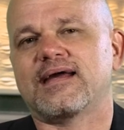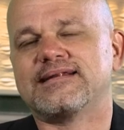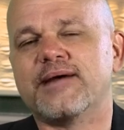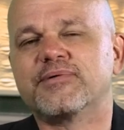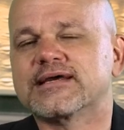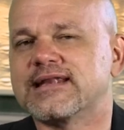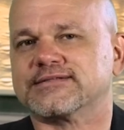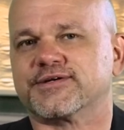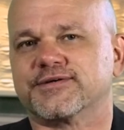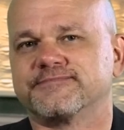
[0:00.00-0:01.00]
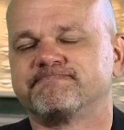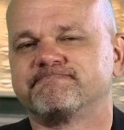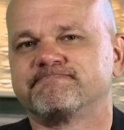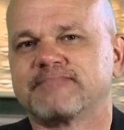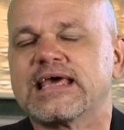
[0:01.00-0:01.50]
Nebuchadnezzar,
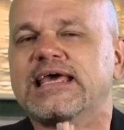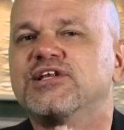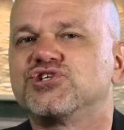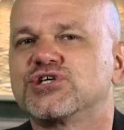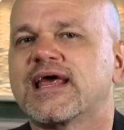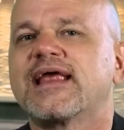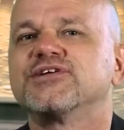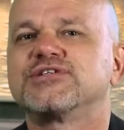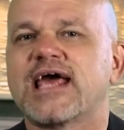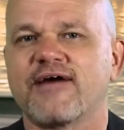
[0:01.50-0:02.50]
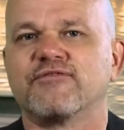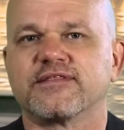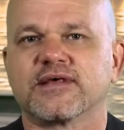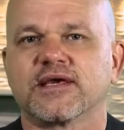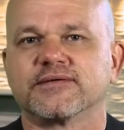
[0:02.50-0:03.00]
he changed
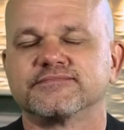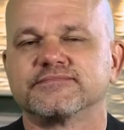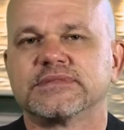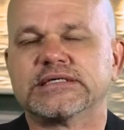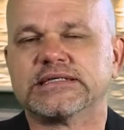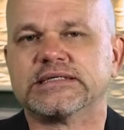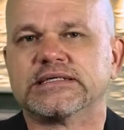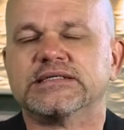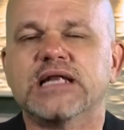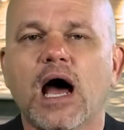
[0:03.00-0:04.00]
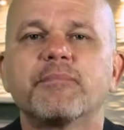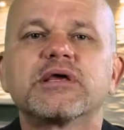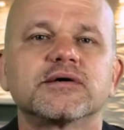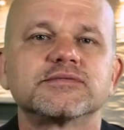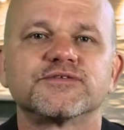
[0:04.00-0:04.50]
everything not
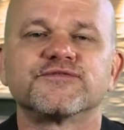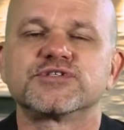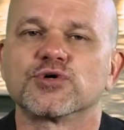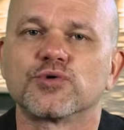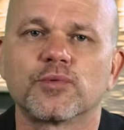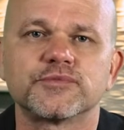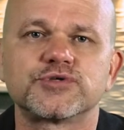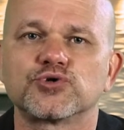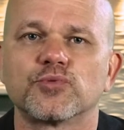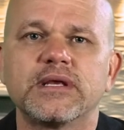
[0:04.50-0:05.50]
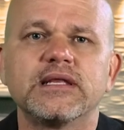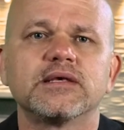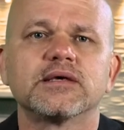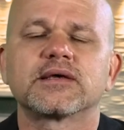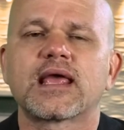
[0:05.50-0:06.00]
because of a social
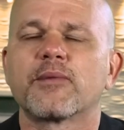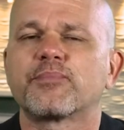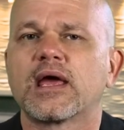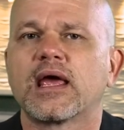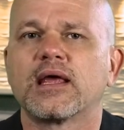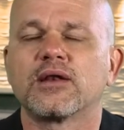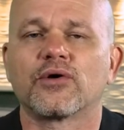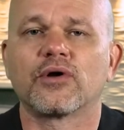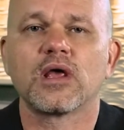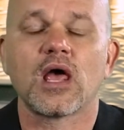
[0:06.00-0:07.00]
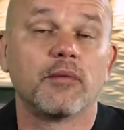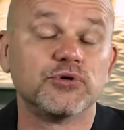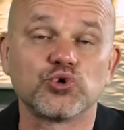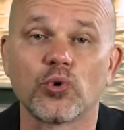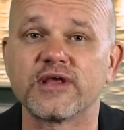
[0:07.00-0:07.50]
media campaign or a
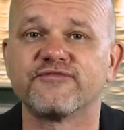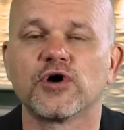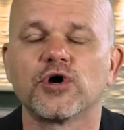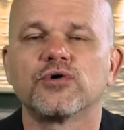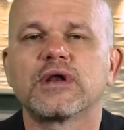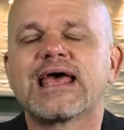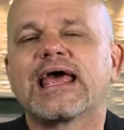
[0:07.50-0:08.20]
majority vote.